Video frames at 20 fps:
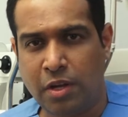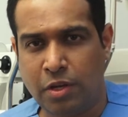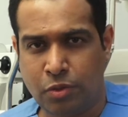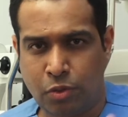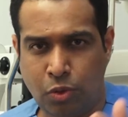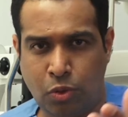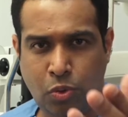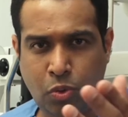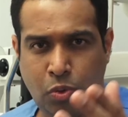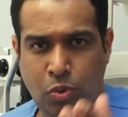
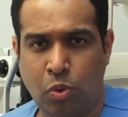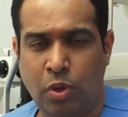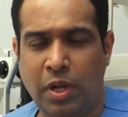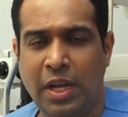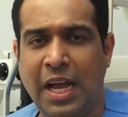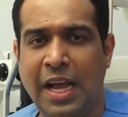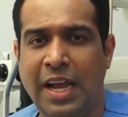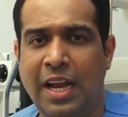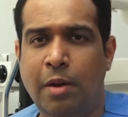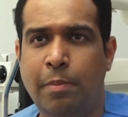So
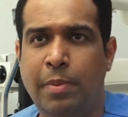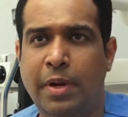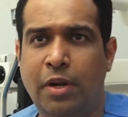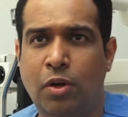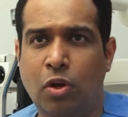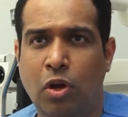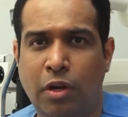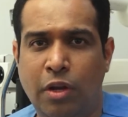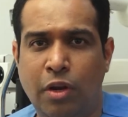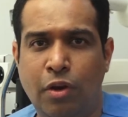today I'll be
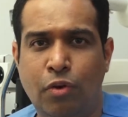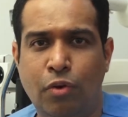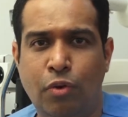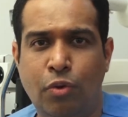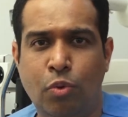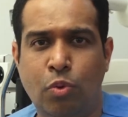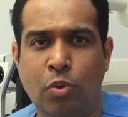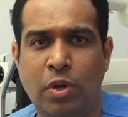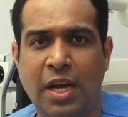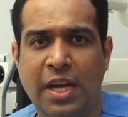talking to
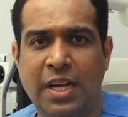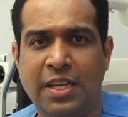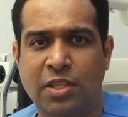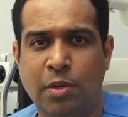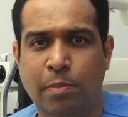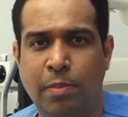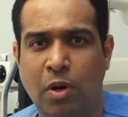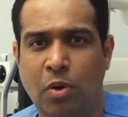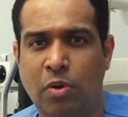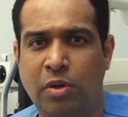you guys
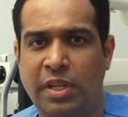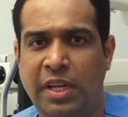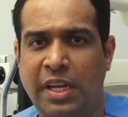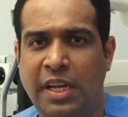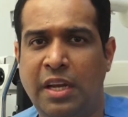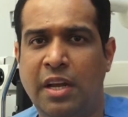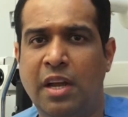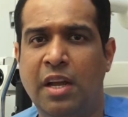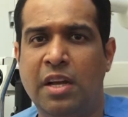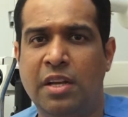about
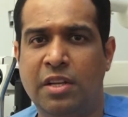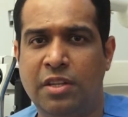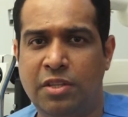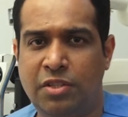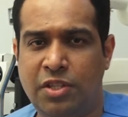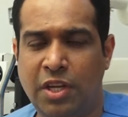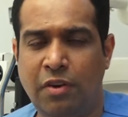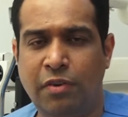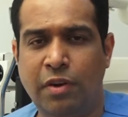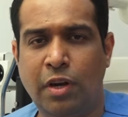the
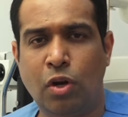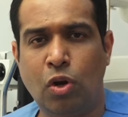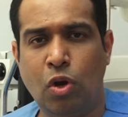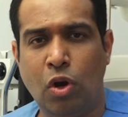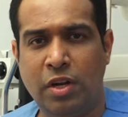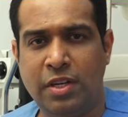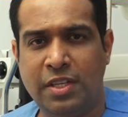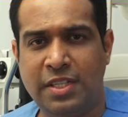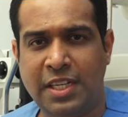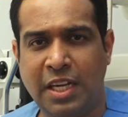general
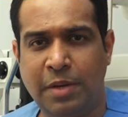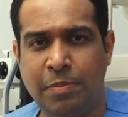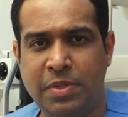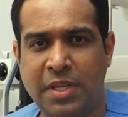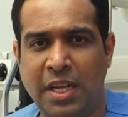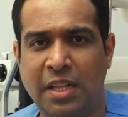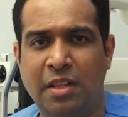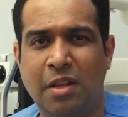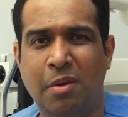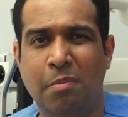
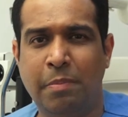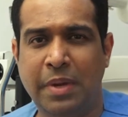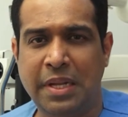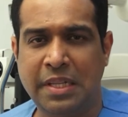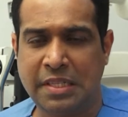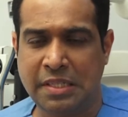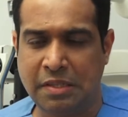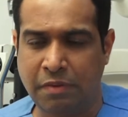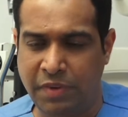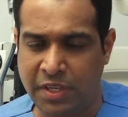concepts and the
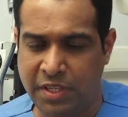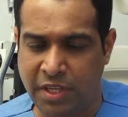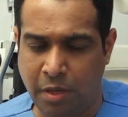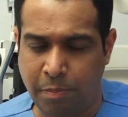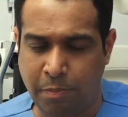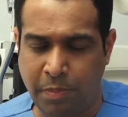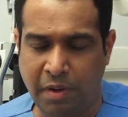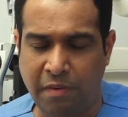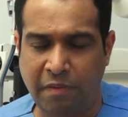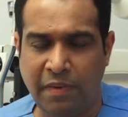myths which are
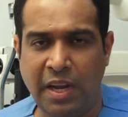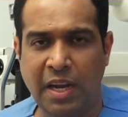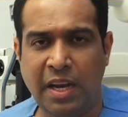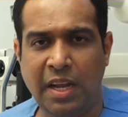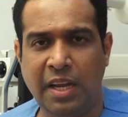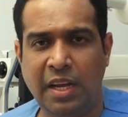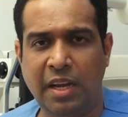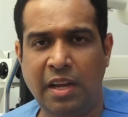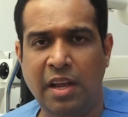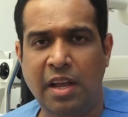
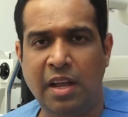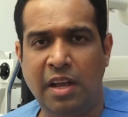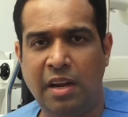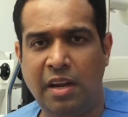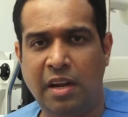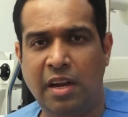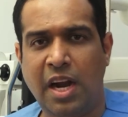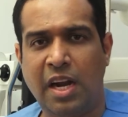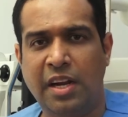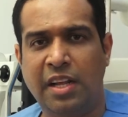prevailing
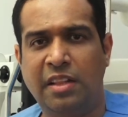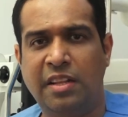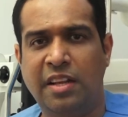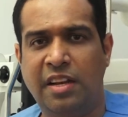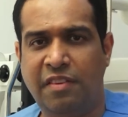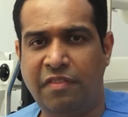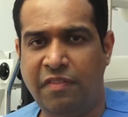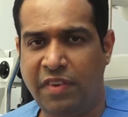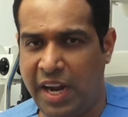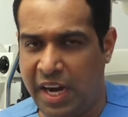regarding the
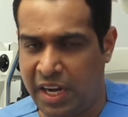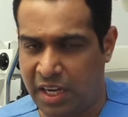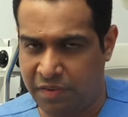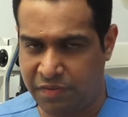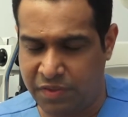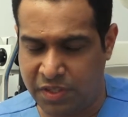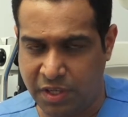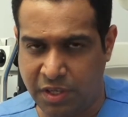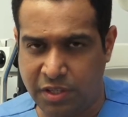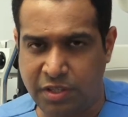
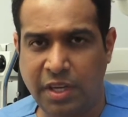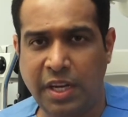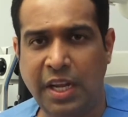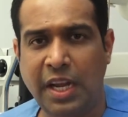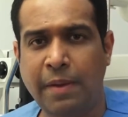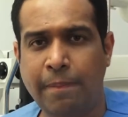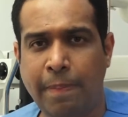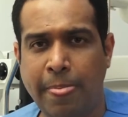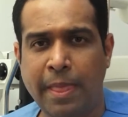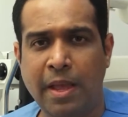refractive
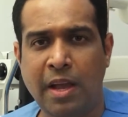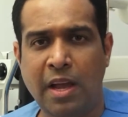surgery.